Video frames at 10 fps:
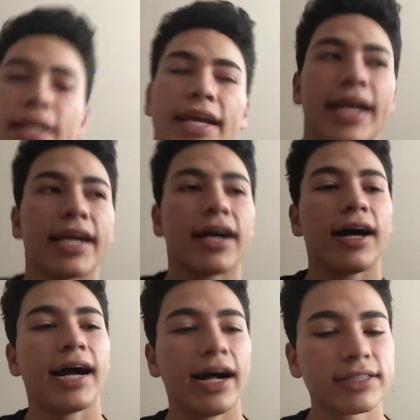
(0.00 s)
than getting
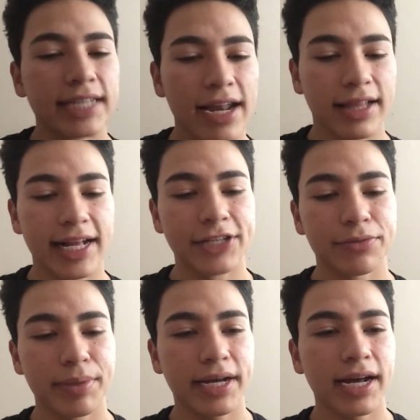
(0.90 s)
caught outside the
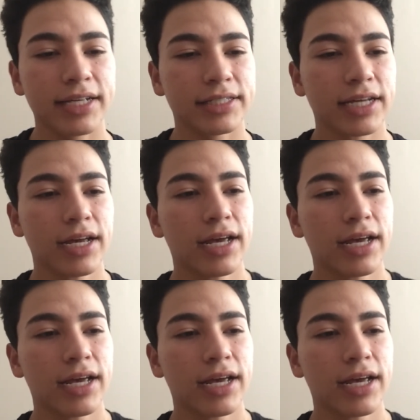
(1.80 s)
classroom, because